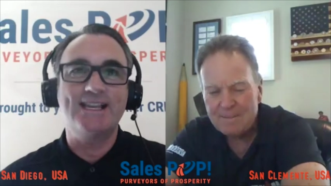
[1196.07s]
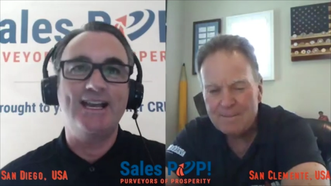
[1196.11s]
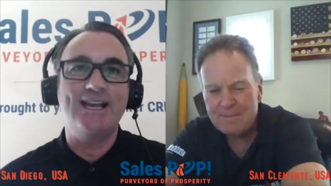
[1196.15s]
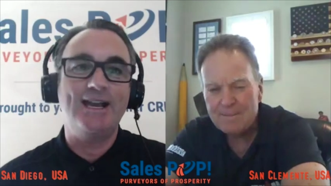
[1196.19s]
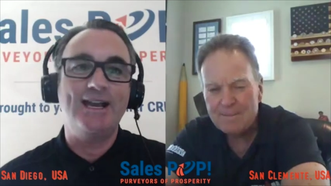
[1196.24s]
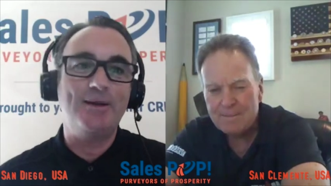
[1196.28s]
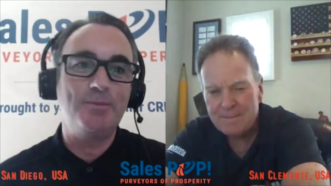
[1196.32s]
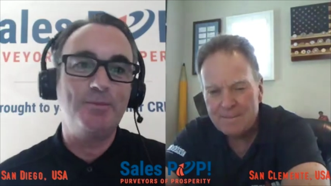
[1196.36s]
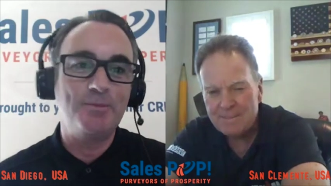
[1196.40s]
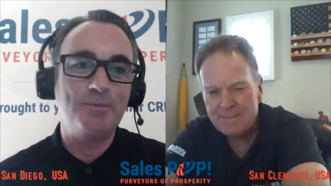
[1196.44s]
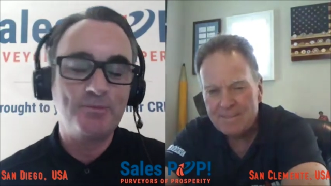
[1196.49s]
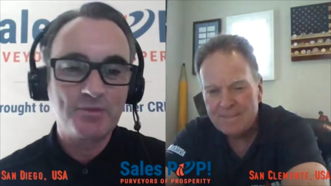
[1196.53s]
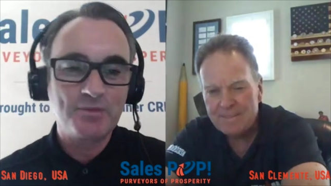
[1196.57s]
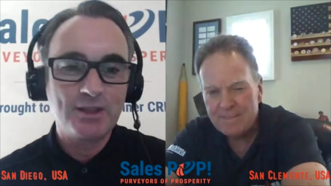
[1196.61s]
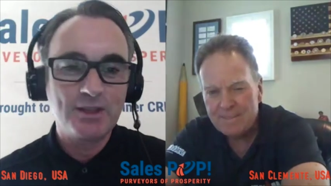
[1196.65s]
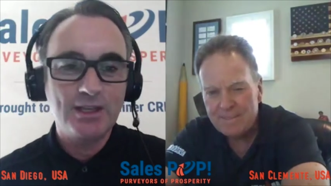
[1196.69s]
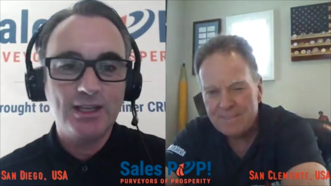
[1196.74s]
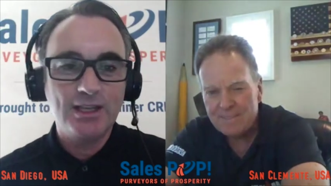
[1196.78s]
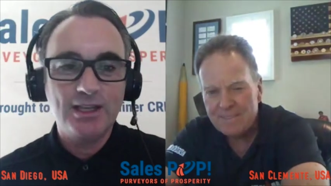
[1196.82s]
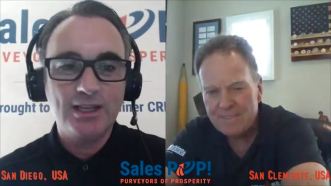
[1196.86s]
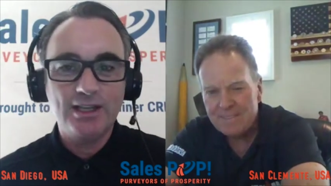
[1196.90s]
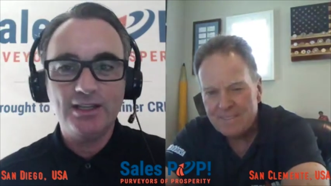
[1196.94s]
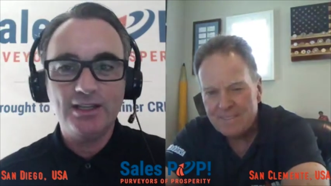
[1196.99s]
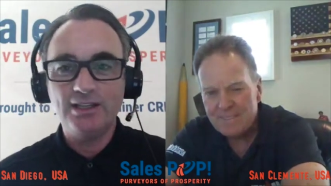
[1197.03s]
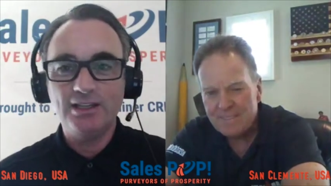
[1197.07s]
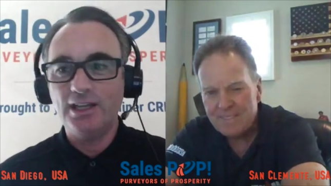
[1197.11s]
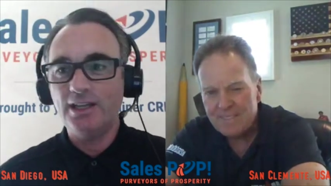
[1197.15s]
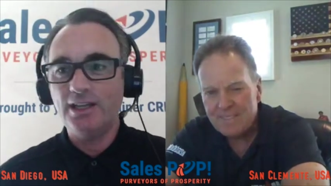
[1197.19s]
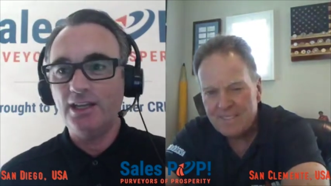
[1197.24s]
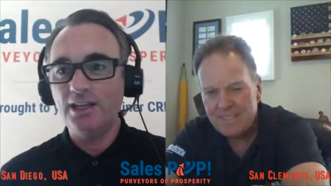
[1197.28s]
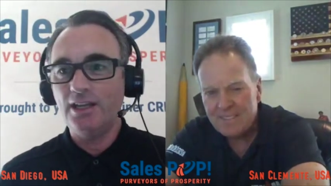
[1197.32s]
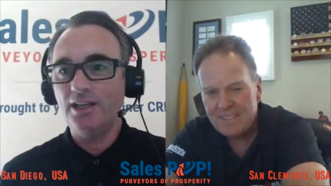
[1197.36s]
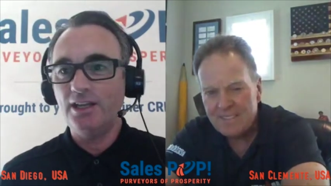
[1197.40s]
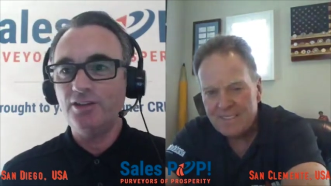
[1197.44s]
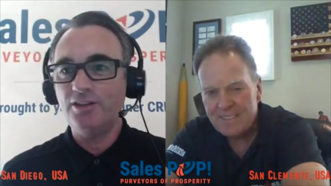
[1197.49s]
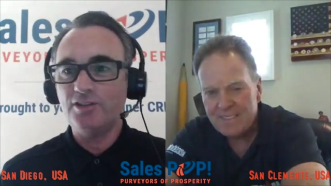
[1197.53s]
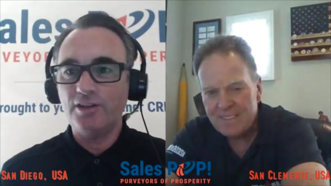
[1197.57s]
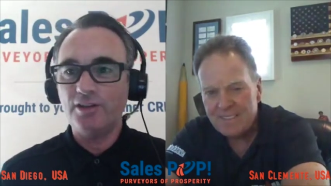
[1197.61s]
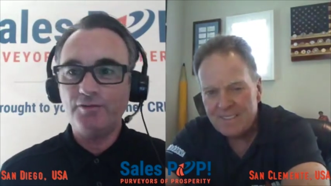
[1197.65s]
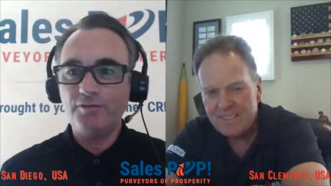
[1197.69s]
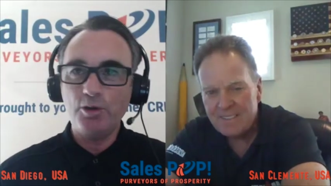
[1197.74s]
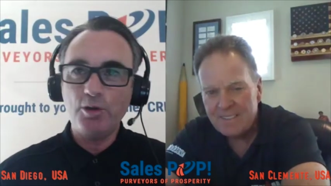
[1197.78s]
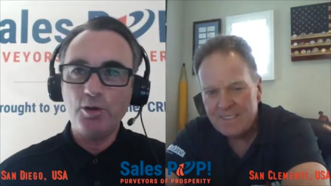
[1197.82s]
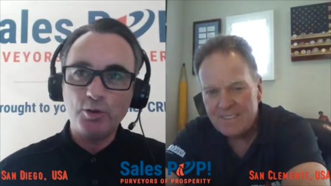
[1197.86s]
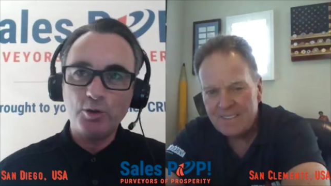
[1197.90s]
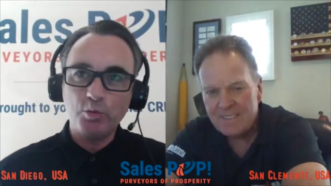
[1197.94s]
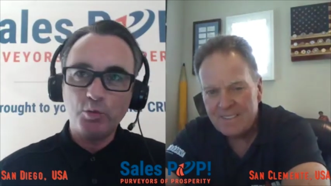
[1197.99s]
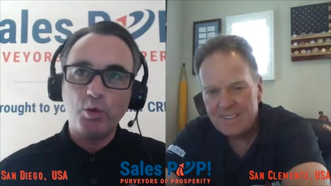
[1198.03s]
Speaker 1: um, is if you
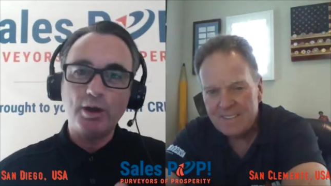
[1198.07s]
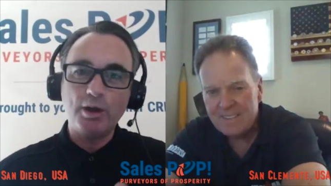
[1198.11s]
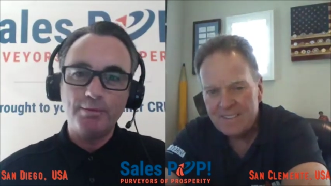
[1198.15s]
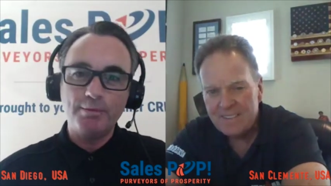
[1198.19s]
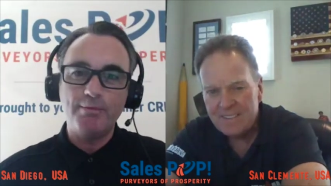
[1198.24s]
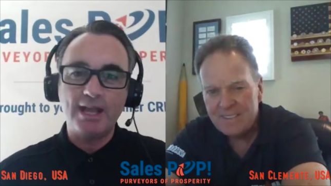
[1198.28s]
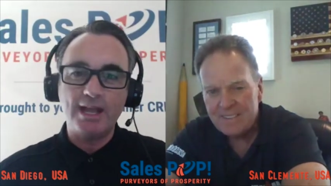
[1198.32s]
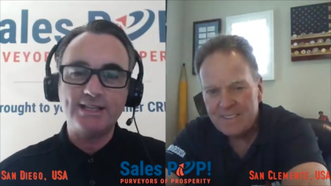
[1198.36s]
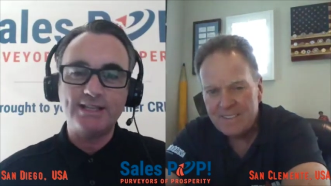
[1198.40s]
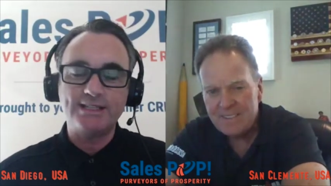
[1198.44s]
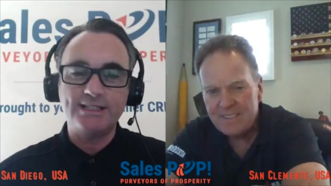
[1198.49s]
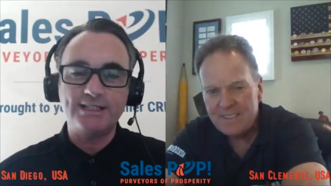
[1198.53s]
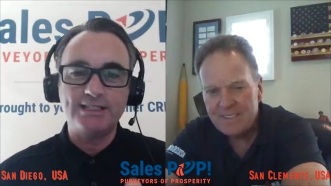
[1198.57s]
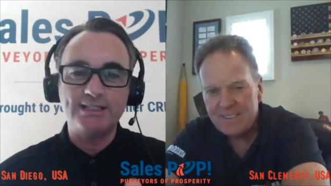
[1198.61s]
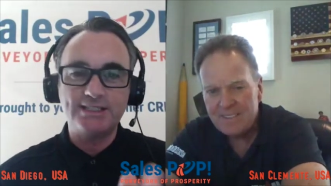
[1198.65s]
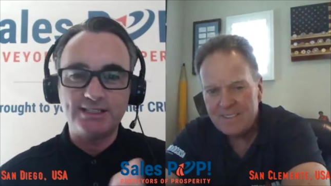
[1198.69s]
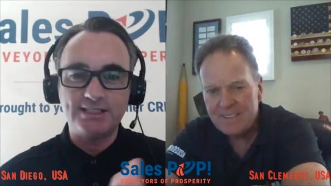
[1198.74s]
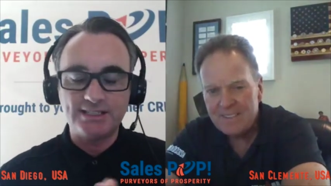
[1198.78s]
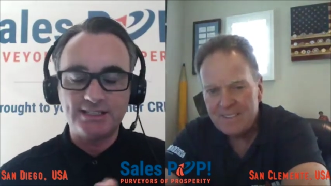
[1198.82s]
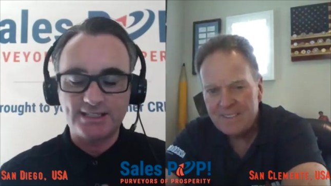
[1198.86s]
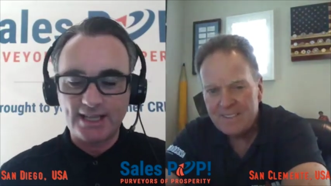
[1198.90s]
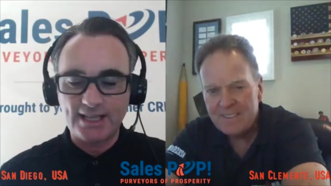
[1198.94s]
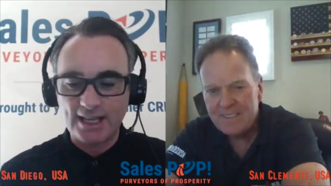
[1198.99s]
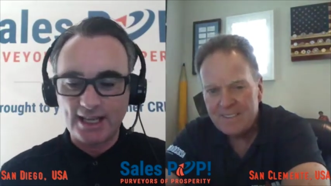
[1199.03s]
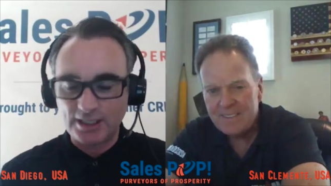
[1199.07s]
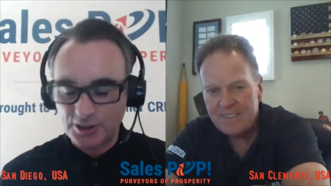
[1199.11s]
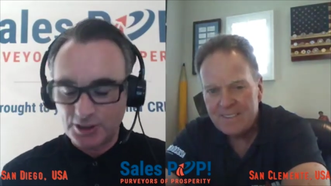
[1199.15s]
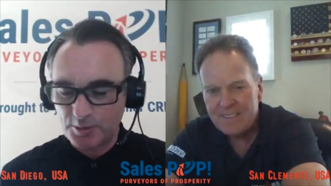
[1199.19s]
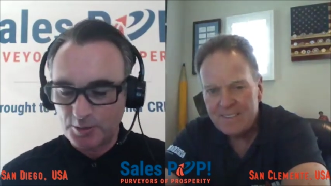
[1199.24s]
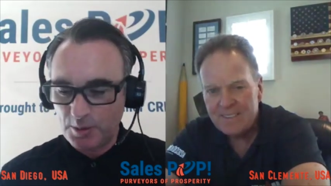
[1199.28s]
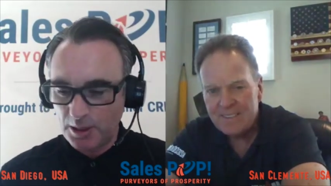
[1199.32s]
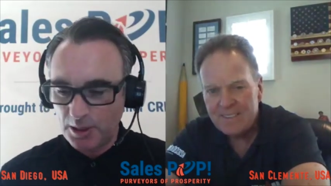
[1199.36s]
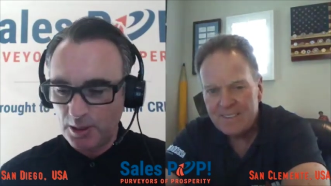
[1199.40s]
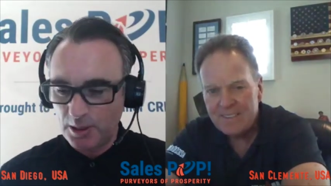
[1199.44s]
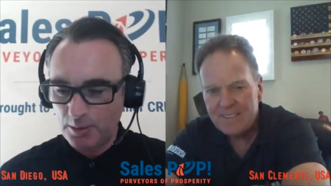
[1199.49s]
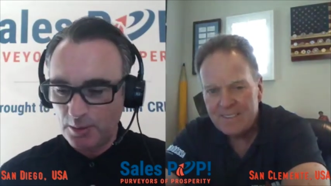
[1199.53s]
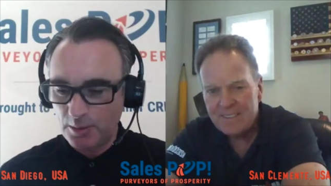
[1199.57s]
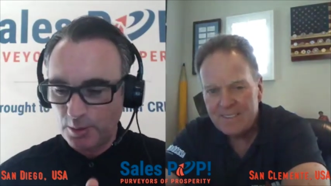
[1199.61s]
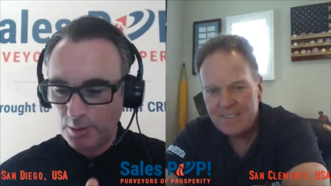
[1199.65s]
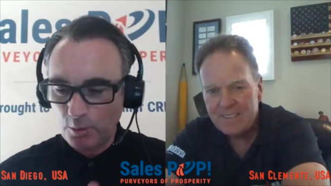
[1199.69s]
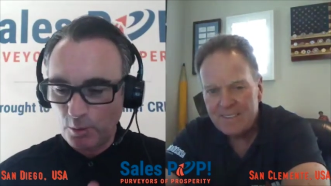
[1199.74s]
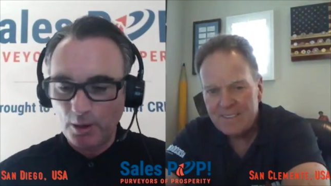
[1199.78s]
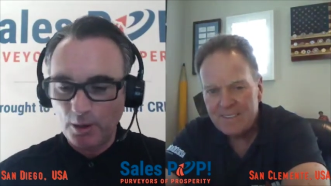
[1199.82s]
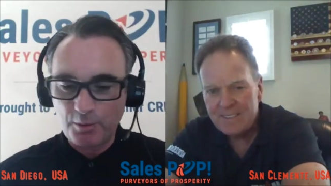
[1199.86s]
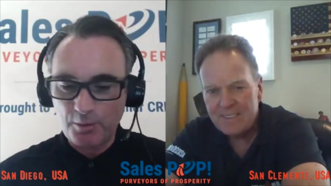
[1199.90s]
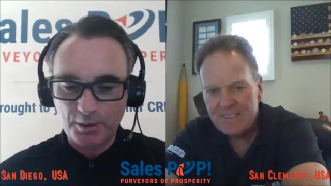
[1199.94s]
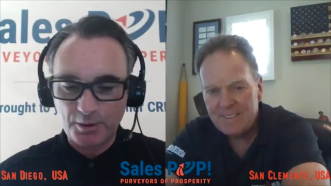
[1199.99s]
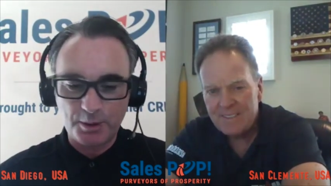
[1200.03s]
had one message to salespeople,
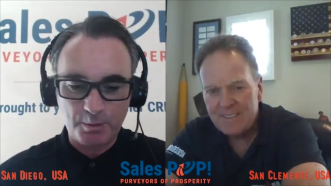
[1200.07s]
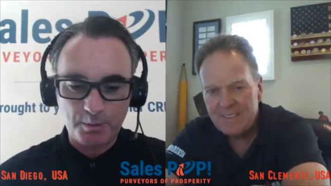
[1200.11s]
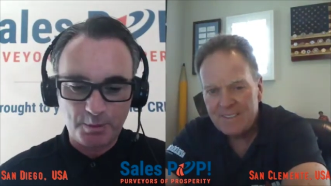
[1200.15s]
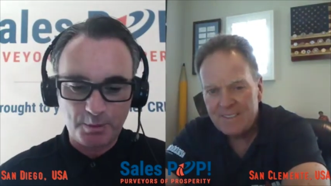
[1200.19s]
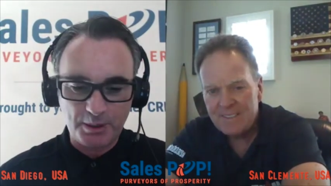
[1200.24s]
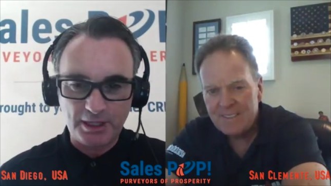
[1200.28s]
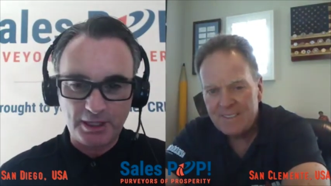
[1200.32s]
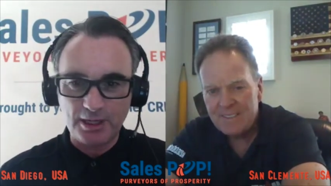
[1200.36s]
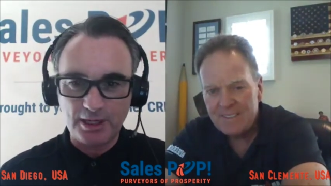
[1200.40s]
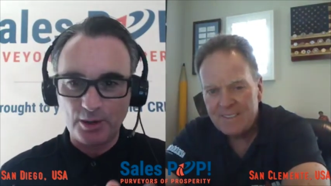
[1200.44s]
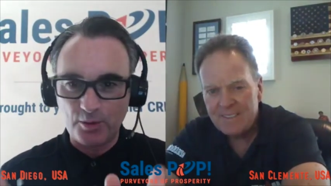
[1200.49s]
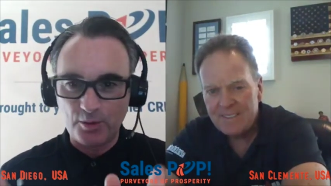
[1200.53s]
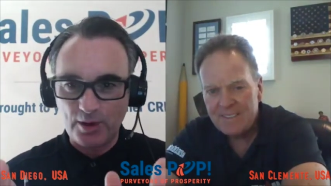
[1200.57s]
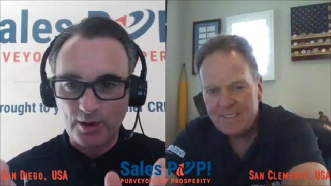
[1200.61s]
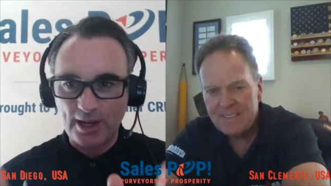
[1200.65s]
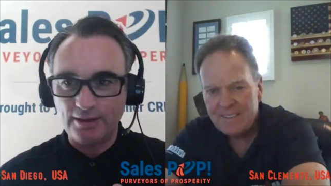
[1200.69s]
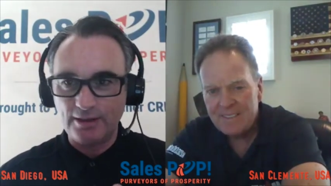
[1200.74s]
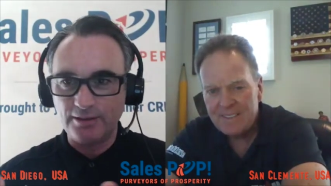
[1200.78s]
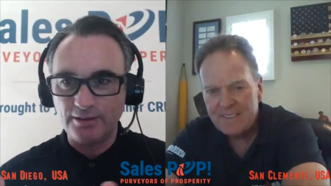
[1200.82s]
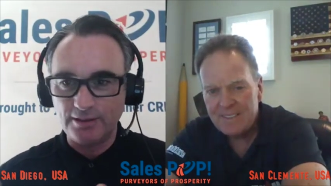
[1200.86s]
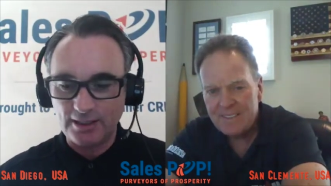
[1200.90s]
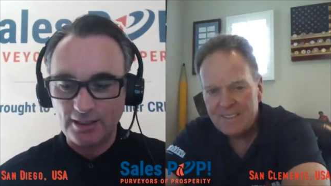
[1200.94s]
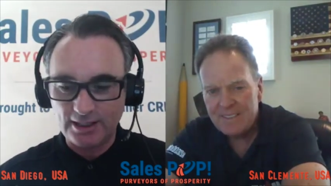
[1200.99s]
what would it be around,